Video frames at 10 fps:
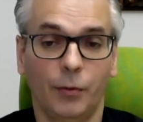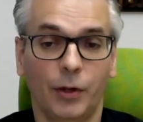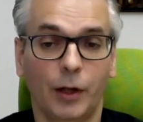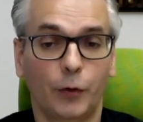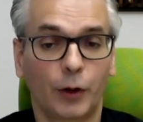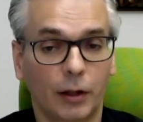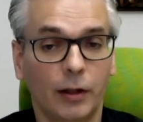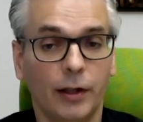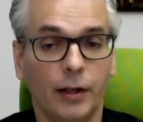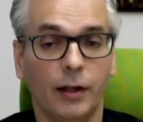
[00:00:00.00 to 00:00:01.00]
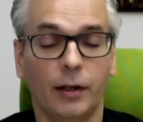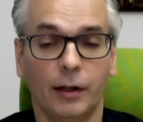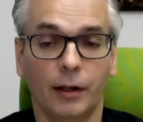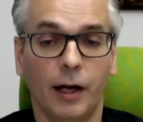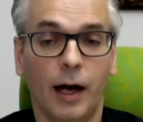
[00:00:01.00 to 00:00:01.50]
we have a
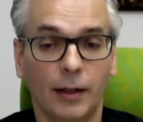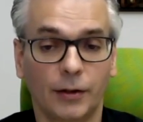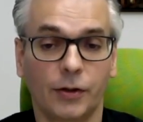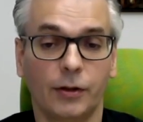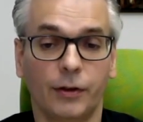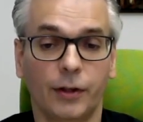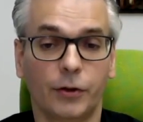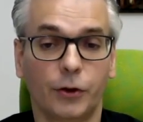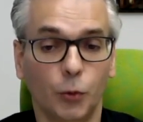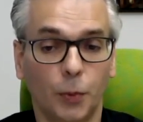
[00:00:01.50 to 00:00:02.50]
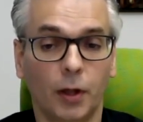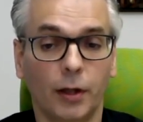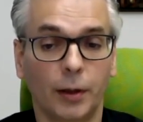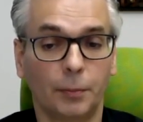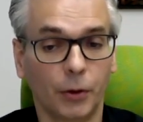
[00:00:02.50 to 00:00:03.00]
clear answer that UPA
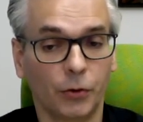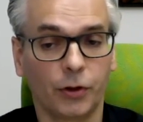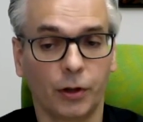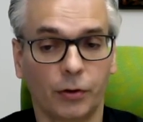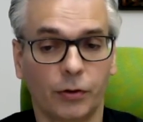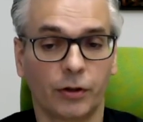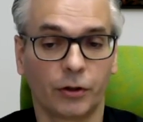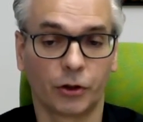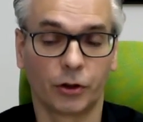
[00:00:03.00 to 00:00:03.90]
in both doses,